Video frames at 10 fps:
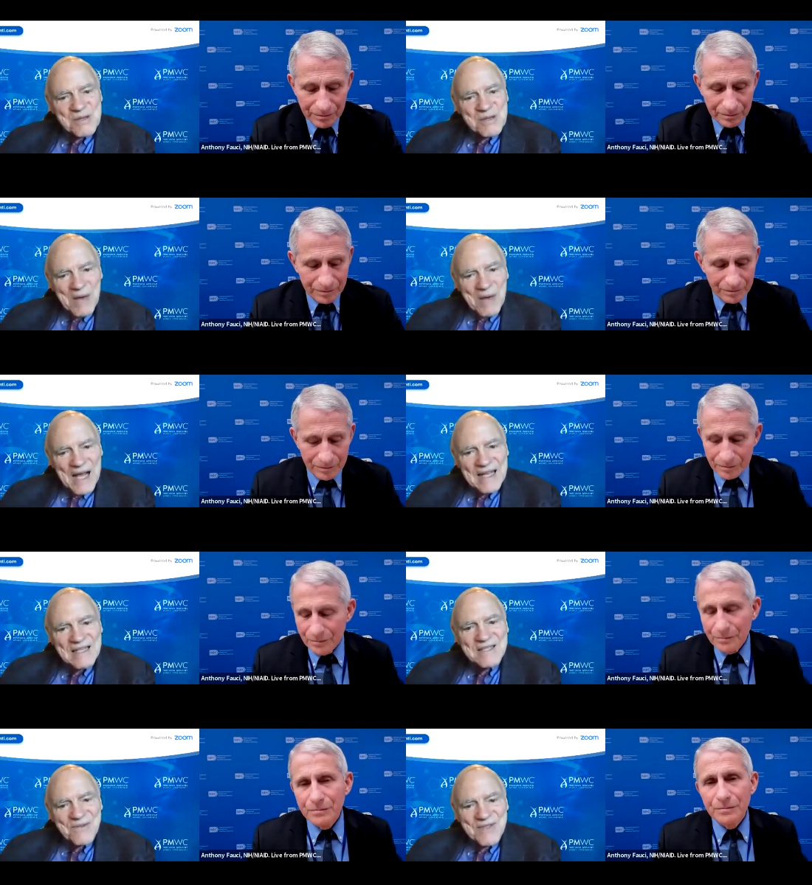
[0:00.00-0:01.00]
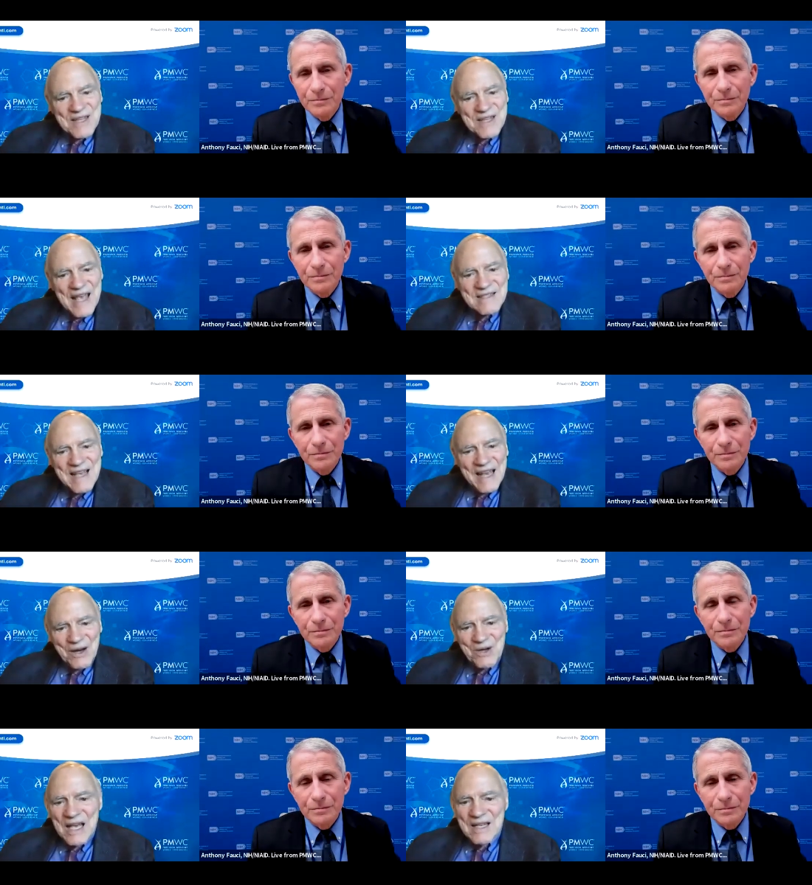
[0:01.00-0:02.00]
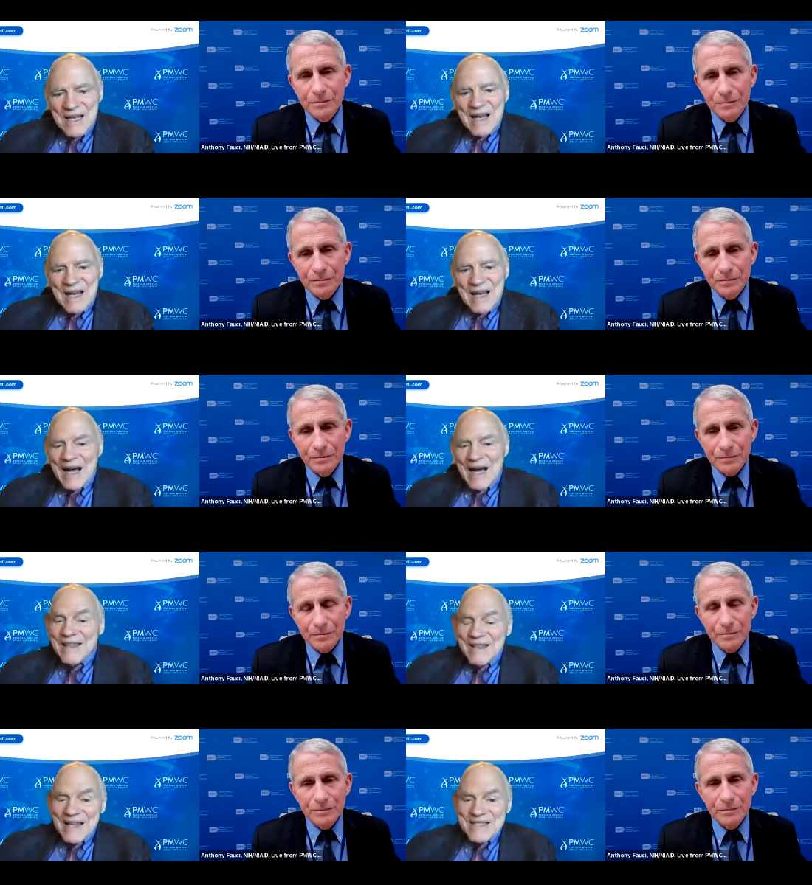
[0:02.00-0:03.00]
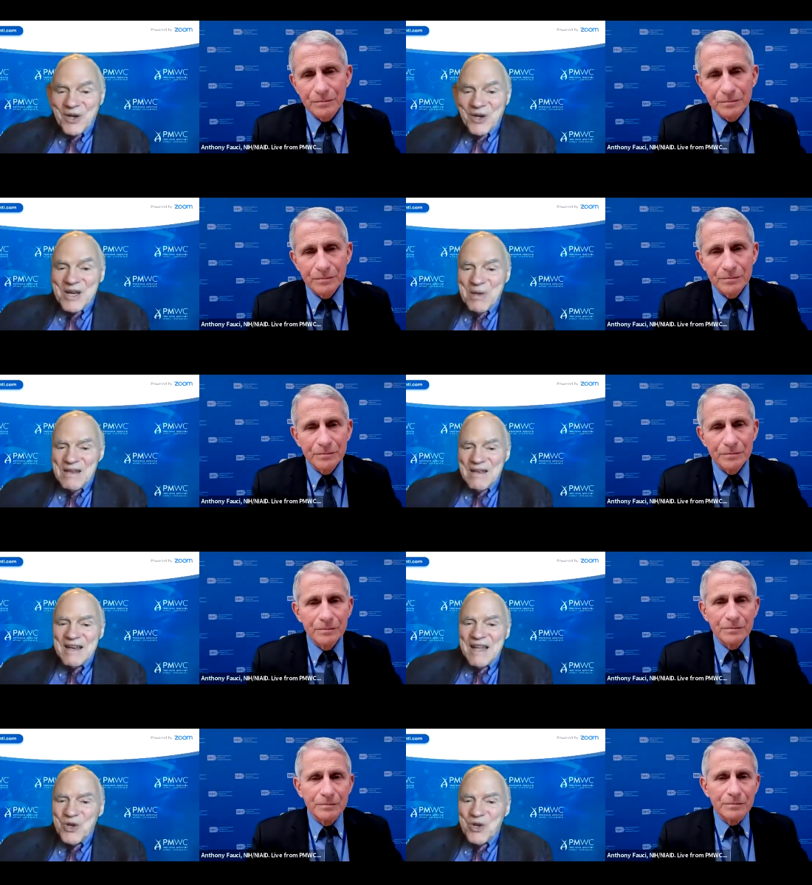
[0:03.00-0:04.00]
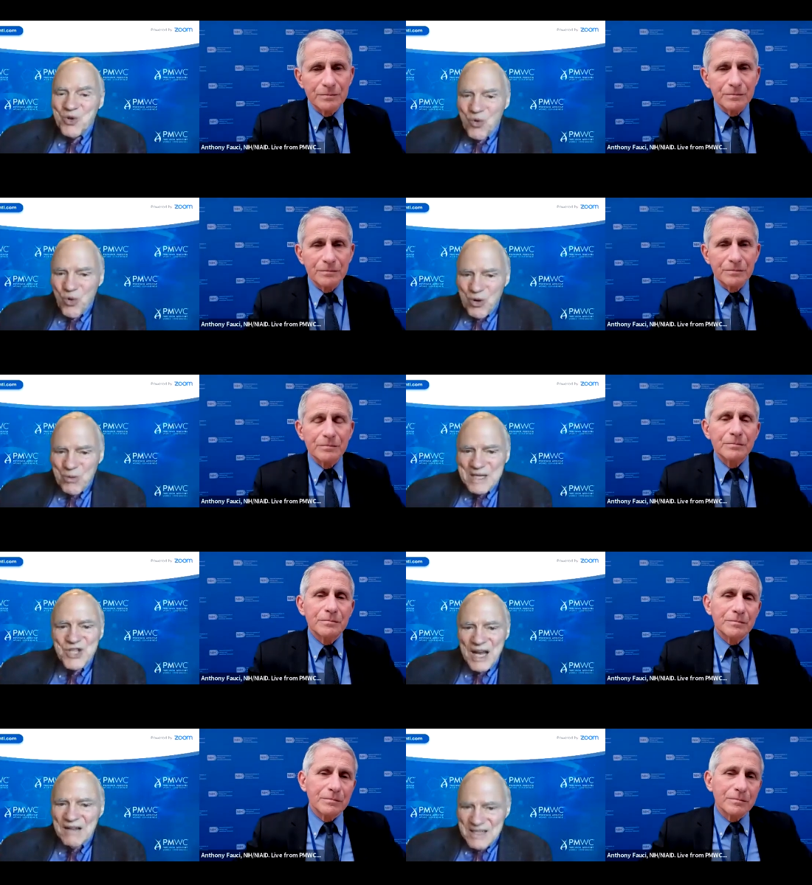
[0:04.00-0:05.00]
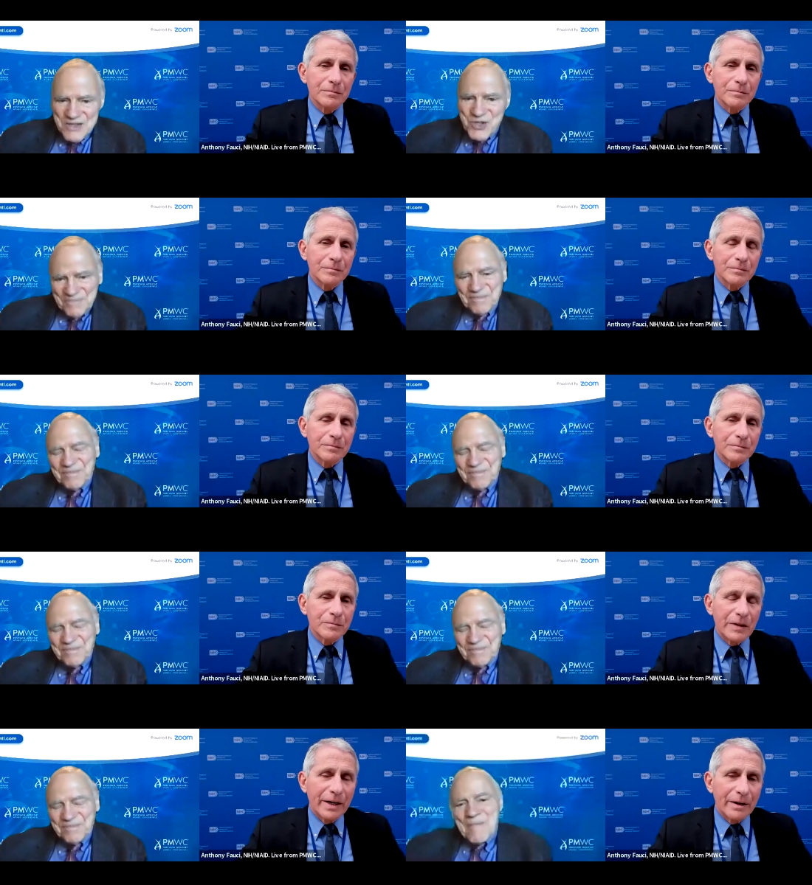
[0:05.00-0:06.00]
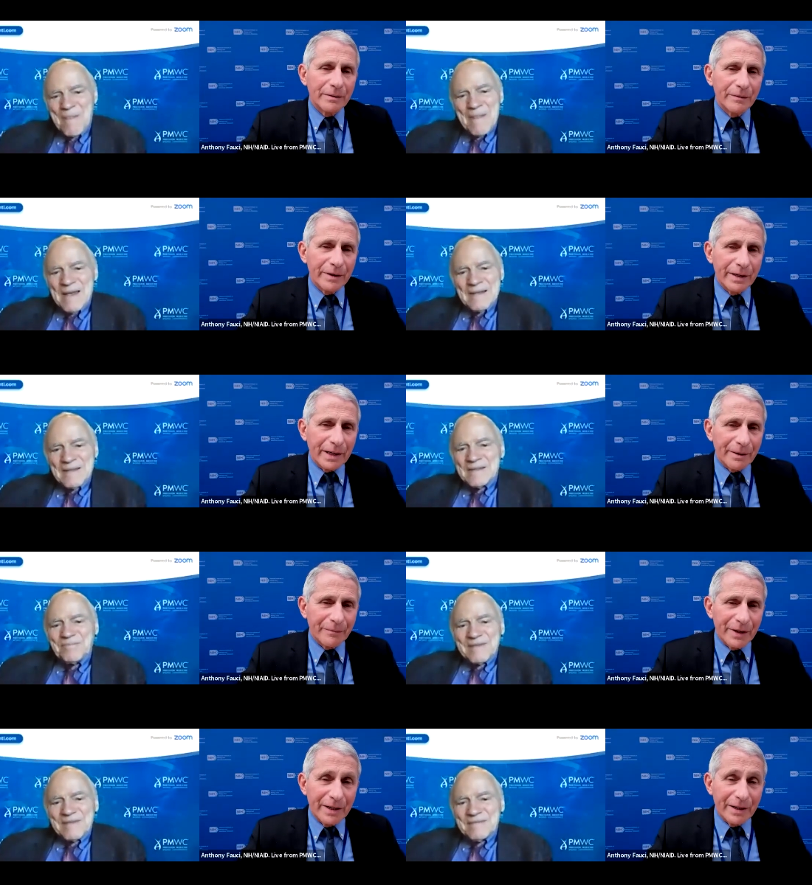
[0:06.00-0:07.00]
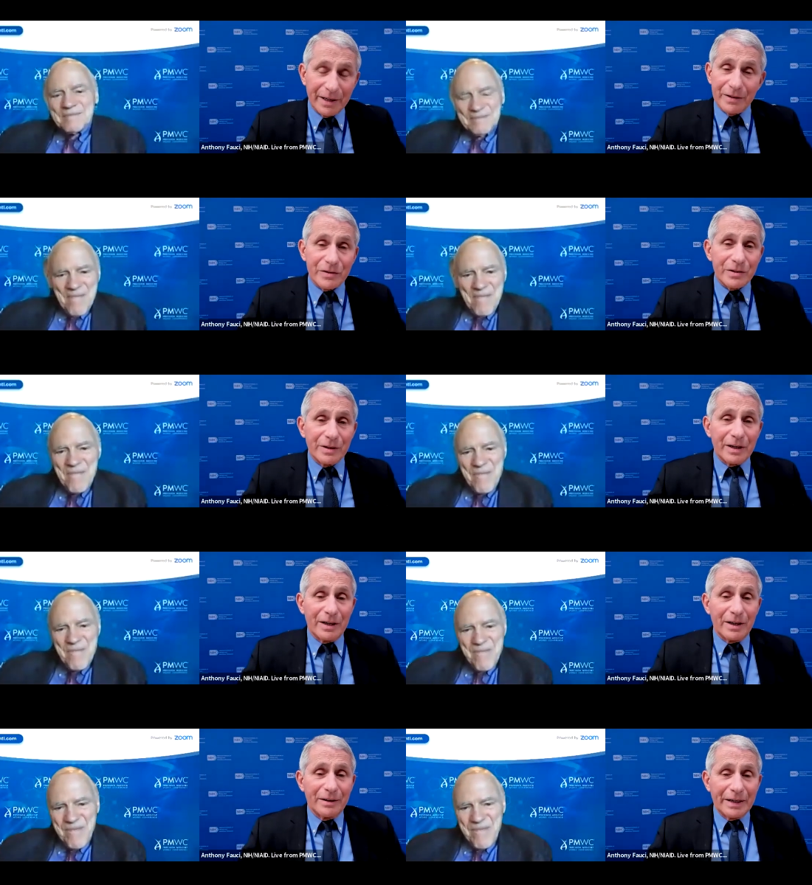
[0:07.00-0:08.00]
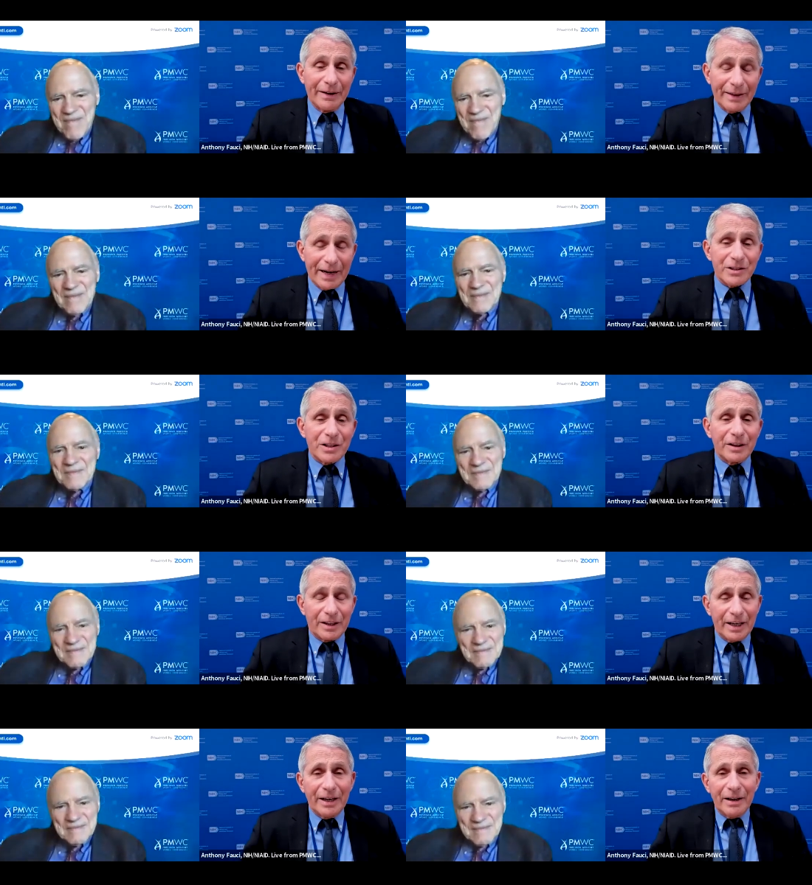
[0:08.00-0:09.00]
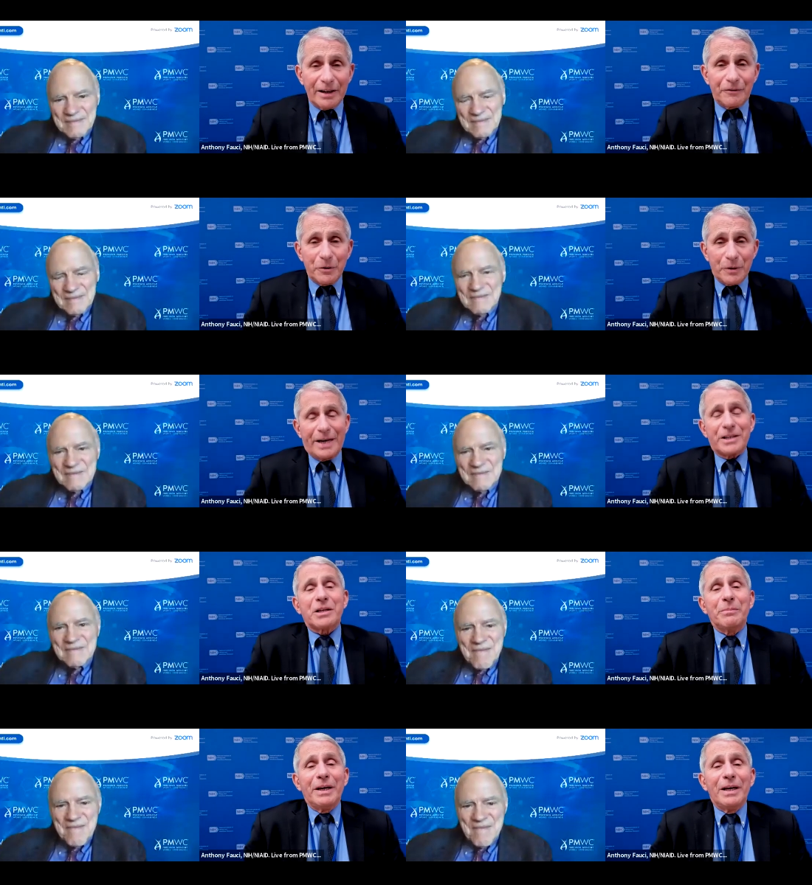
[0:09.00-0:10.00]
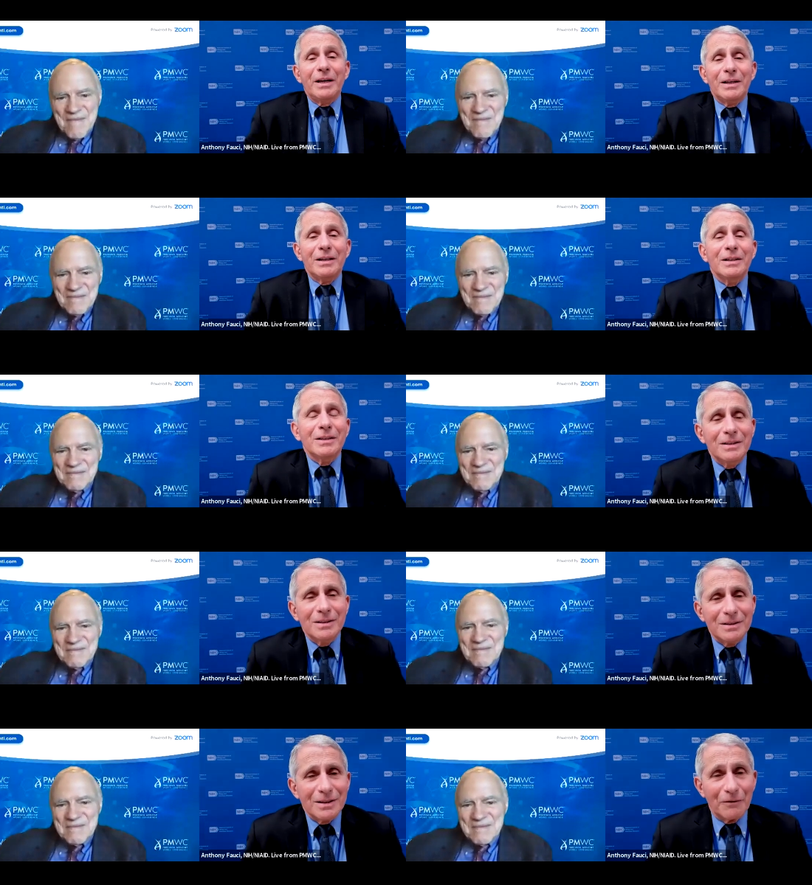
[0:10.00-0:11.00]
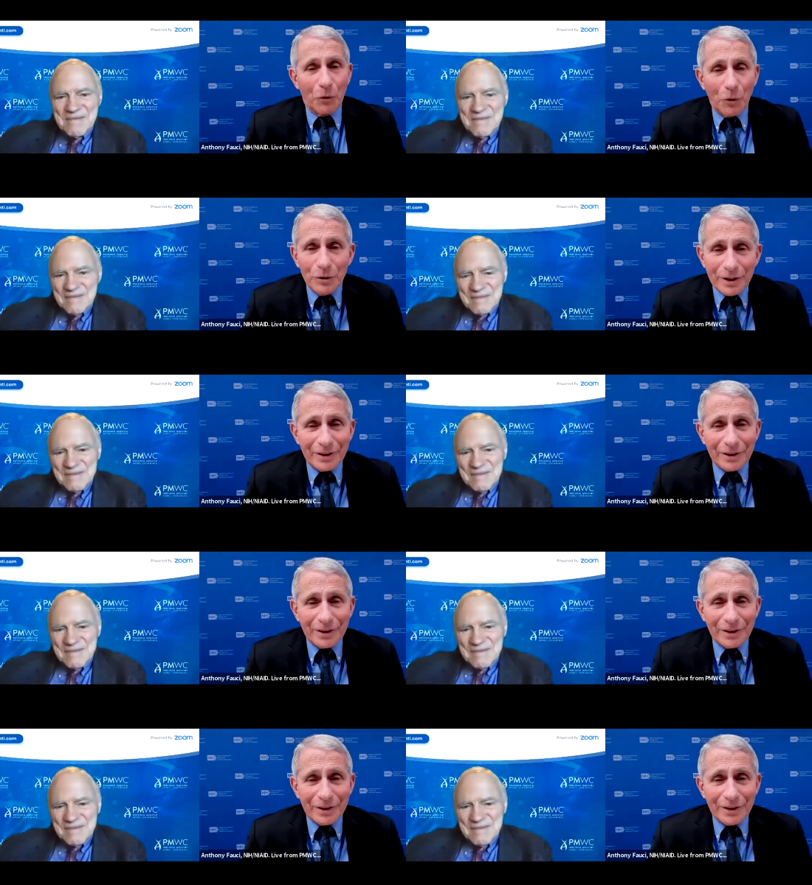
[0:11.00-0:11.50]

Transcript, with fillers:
Speaker 1: the minds of the naysayers I think that's going to be an enormous challenge.
Speaker 2: Yeah, yeah, it is. Uh, and that's the thing, if you ask me, of all the